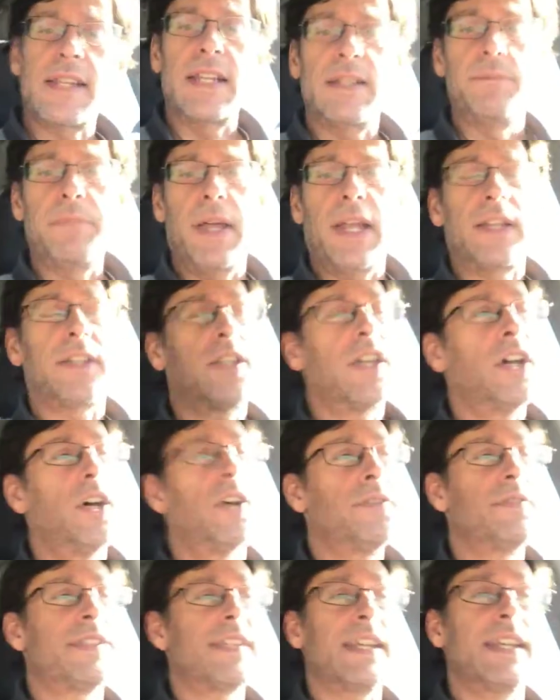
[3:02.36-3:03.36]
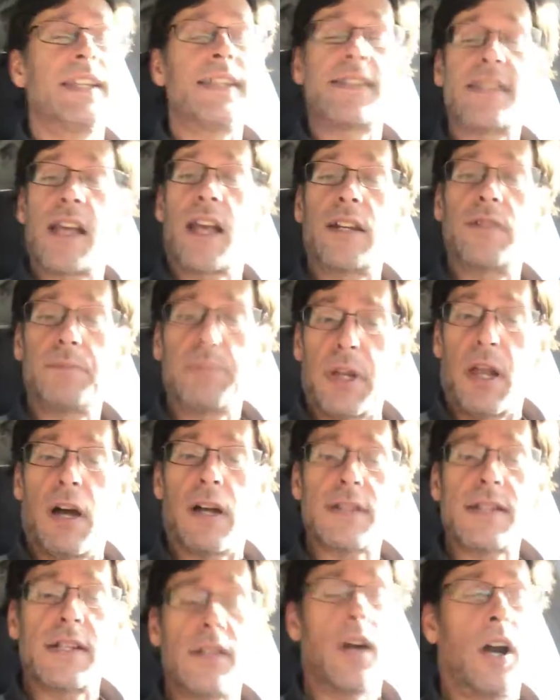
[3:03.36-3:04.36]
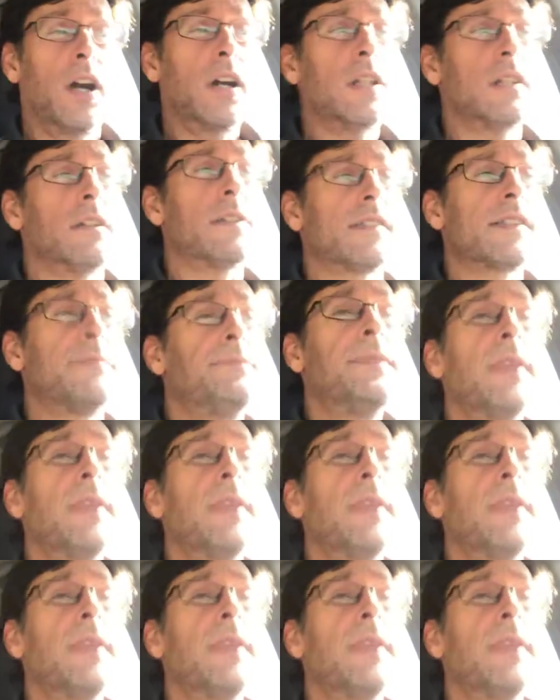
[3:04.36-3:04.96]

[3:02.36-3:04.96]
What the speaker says: embed codes inside of blogs and articles.